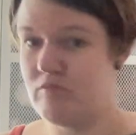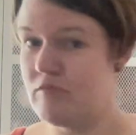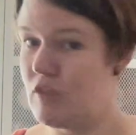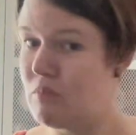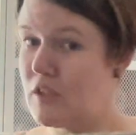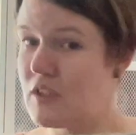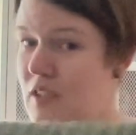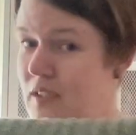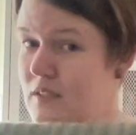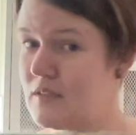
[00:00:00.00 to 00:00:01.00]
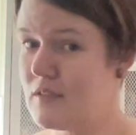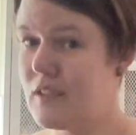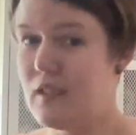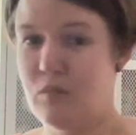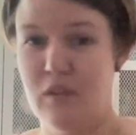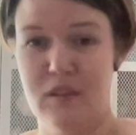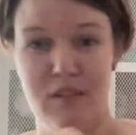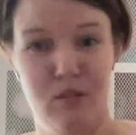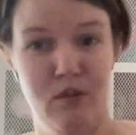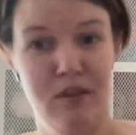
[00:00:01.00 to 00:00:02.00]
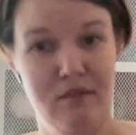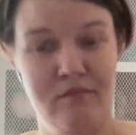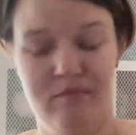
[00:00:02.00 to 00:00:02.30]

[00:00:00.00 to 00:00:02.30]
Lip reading: Not much else to say about this one.